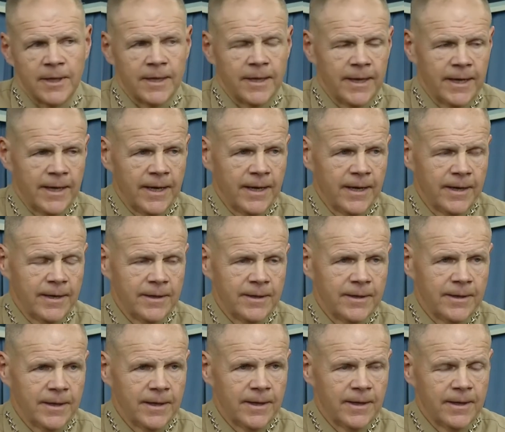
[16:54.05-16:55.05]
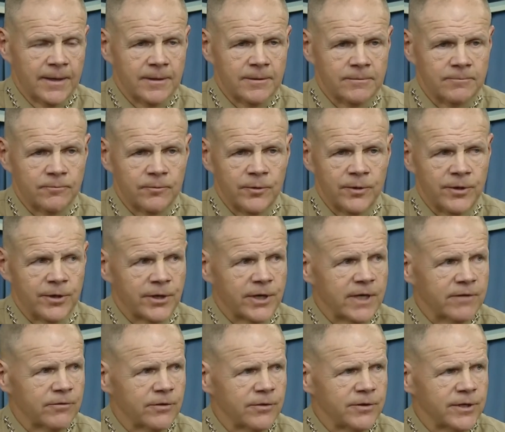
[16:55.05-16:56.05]
and we'll
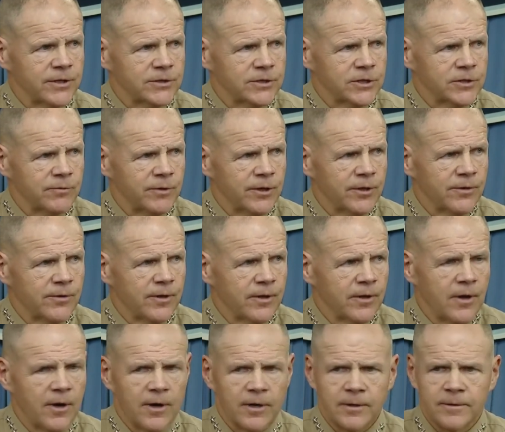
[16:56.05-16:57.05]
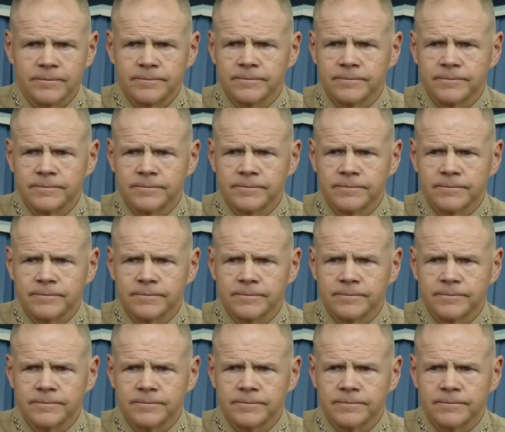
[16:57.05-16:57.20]
uncover things as we go along.